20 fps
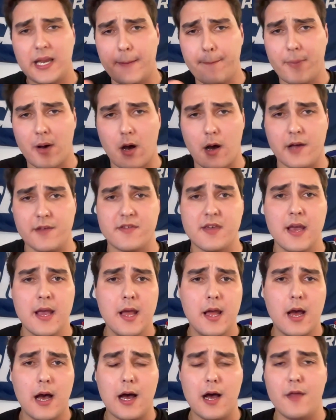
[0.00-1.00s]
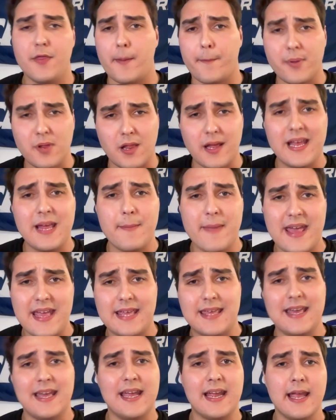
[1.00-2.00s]
the
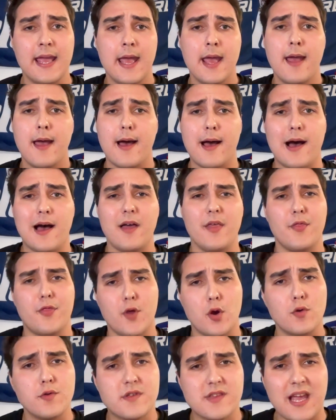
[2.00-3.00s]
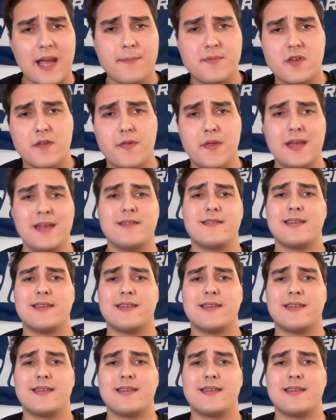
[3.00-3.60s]
playmaking, those types of things?